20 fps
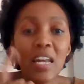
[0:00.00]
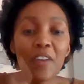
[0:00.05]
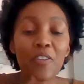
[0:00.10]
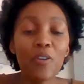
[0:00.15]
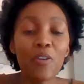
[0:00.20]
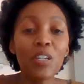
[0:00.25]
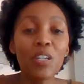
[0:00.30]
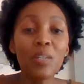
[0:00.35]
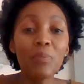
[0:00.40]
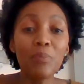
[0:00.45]
Now,
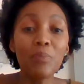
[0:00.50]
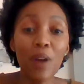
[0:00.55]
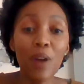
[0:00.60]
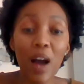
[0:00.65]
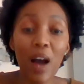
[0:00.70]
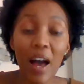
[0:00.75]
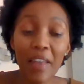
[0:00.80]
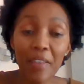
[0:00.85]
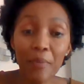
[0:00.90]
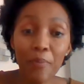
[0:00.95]
the only
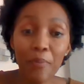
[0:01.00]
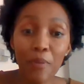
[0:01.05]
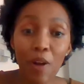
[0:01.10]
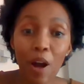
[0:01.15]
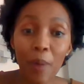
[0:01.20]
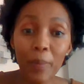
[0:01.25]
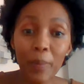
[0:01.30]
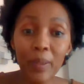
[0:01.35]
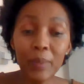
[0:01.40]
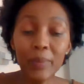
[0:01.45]
other
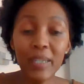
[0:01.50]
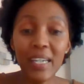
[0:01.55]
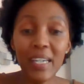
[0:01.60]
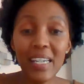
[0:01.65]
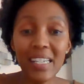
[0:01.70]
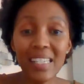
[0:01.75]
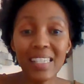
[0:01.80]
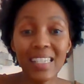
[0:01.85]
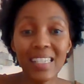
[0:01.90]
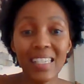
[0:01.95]
problem
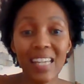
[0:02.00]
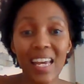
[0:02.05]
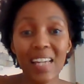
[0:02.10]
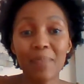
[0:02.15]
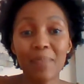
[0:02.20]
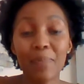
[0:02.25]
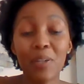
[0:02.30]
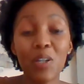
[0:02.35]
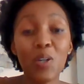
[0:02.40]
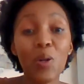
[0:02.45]
is
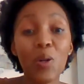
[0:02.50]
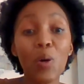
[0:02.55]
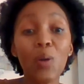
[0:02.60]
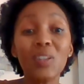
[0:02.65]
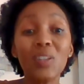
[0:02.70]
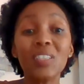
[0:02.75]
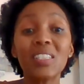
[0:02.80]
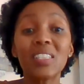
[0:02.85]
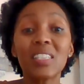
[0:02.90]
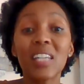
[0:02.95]
that
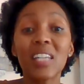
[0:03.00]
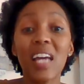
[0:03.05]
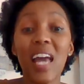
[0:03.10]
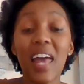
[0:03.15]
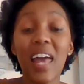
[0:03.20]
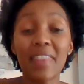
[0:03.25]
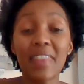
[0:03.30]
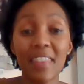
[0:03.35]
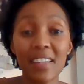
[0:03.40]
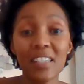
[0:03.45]
because
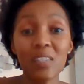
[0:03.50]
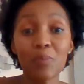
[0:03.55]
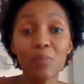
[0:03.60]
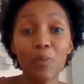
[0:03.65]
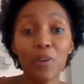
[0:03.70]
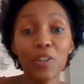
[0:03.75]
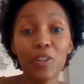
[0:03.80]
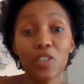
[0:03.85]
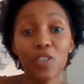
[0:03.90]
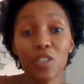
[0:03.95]
at this
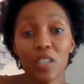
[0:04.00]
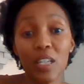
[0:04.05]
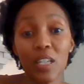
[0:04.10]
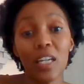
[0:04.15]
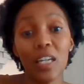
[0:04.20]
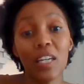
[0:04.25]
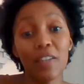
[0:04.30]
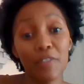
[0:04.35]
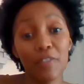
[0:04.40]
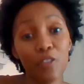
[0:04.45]
point,
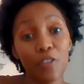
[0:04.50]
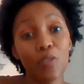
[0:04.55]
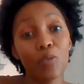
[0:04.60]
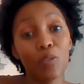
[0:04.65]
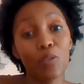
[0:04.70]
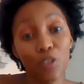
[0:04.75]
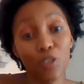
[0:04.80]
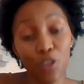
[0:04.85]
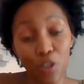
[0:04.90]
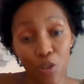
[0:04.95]
if
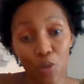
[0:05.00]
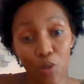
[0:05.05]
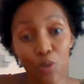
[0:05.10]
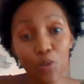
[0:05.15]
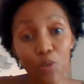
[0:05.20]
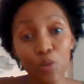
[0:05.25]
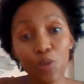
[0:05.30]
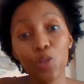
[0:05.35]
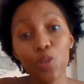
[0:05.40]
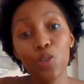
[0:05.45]
you
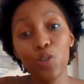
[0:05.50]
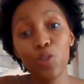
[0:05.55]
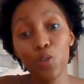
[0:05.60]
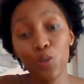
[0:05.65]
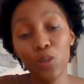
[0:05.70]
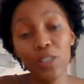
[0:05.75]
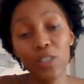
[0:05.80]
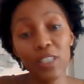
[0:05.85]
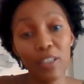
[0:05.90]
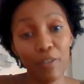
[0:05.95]
choose to
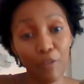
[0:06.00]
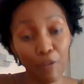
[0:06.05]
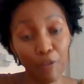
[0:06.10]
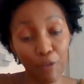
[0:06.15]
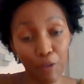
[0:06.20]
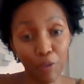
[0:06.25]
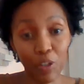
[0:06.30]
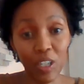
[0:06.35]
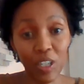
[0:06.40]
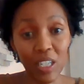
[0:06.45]
use the
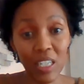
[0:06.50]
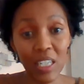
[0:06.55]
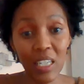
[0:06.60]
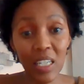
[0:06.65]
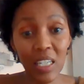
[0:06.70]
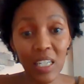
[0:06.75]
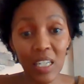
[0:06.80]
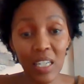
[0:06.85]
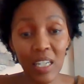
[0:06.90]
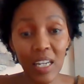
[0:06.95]

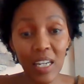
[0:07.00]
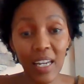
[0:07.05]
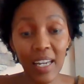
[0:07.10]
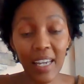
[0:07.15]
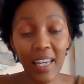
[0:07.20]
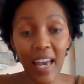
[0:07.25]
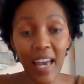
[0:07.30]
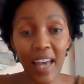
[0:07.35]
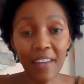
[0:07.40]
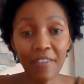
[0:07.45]
free
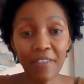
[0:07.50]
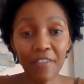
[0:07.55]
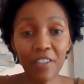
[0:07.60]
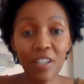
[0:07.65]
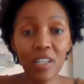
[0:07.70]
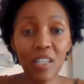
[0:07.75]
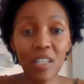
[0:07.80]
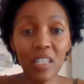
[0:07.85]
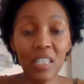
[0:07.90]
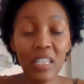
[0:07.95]

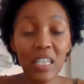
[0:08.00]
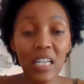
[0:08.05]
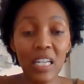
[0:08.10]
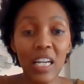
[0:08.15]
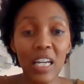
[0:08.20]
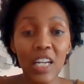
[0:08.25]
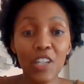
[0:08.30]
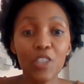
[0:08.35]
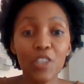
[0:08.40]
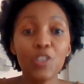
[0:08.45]
Canva,
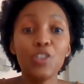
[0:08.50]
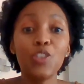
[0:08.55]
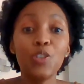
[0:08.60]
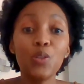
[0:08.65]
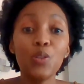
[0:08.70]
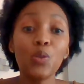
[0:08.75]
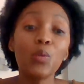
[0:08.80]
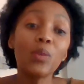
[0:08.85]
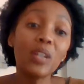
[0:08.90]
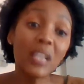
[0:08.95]

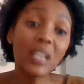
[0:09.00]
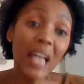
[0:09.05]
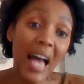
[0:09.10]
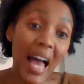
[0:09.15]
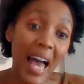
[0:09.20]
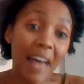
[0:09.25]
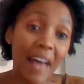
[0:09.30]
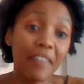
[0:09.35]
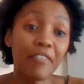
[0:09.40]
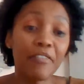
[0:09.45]
you will
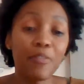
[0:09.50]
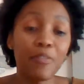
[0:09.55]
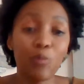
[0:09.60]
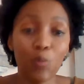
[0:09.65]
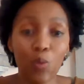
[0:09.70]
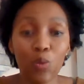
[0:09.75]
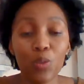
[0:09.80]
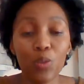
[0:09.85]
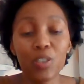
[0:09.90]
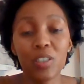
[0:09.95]
have
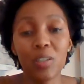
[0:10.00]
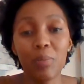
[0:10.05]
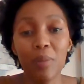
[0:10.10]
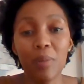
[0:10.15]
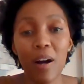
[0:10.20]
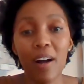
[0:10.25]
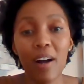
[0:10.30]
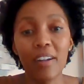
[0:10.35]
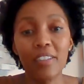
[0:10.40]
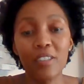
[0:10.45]

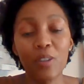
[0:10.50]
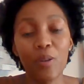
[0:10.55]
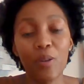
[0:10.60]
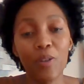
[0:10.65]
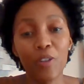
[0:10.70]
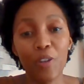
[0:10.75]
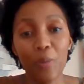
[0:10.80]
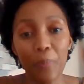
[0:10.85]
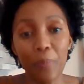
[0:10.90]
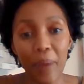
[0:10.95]
watermarks
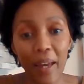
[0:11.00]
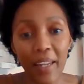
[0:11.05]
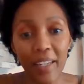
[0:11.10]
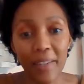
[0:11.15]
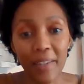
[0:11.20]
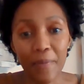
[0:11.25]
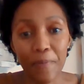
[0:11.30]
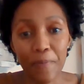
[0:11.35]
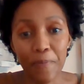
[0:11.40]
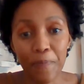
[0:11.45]
on your
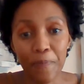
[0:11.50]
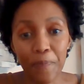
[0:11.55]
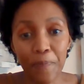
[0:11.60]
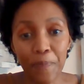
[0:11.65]
banner.